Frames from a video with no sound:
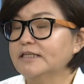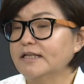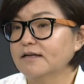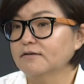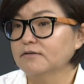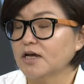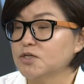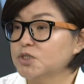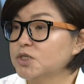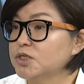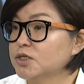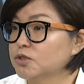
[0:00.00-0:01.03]
they are
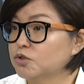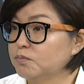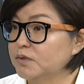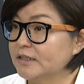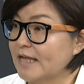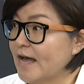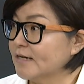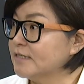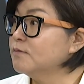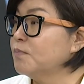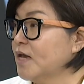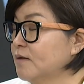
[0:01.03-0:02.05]
considered to be
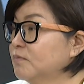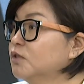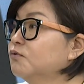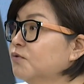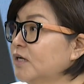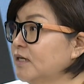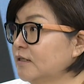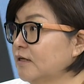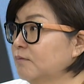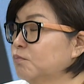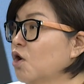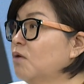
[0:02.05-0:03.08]
tax payment free, the
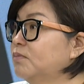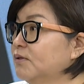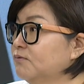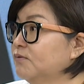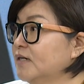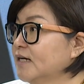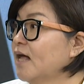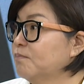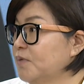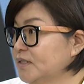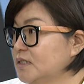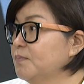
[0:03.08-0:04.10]
problem free
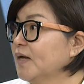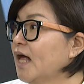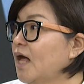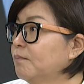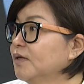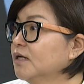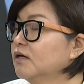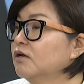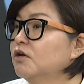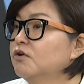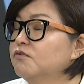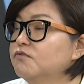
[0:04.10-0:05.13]
companies becoming,
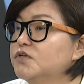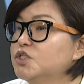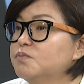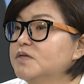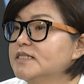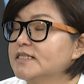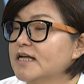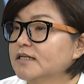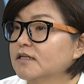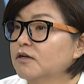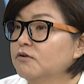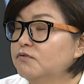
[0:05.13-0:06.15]
which means that
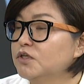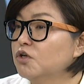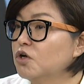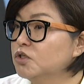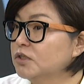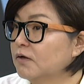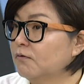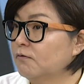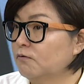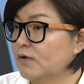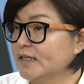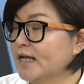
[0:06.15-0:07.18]
we don't know
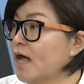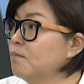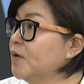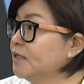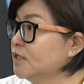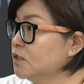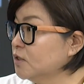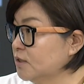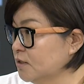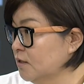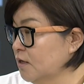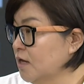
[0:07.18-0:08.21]
what
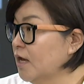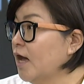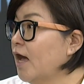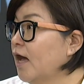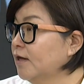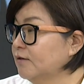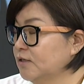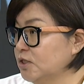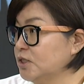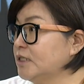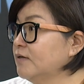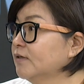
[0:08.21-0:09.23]
companies are
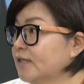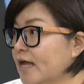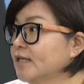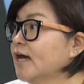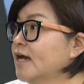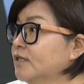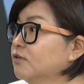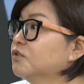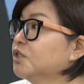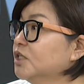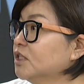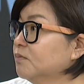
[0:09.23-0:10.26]
receiving that kind of
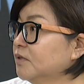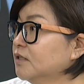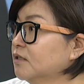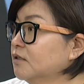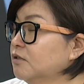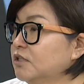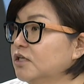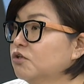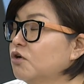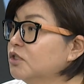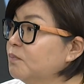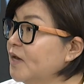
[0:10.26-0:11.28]
treatment. They
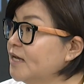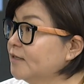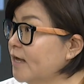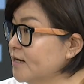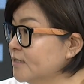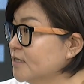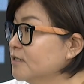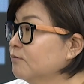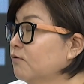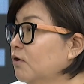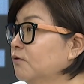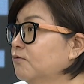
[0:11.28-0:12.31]
don't pay taxes
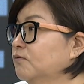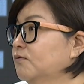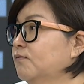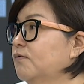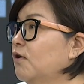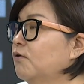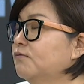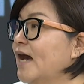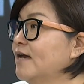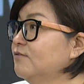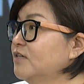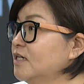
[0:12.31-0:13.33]
for 4 or
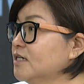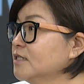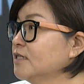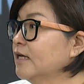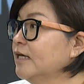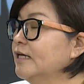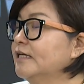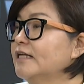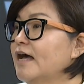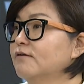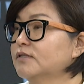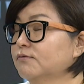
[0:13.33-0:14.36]
5 years, and
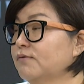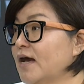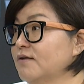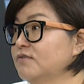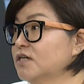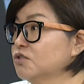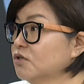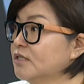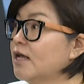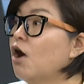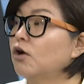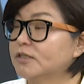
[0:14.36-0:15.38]
after 5 years or
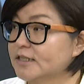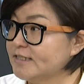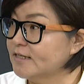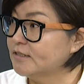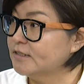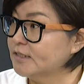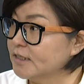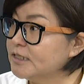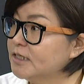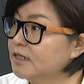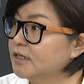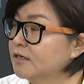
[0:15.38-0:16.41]
on the 6th
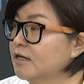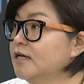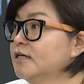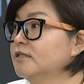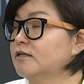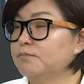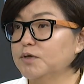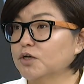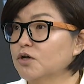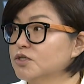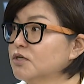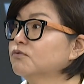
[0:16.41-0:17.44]
year,
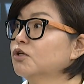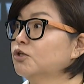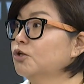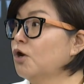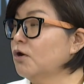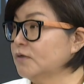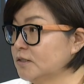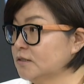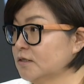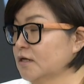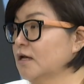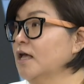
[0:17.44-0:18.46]
because of the law is
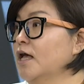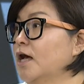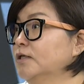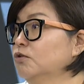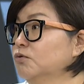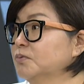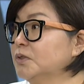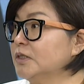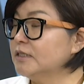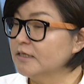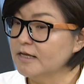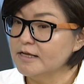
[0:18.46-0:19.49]

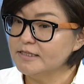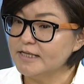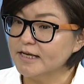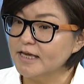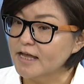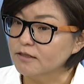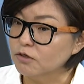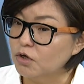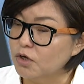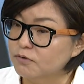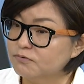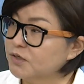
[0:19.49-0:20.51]
adopted, they can
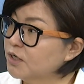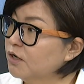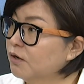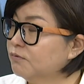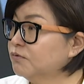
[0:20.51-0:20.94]
go free of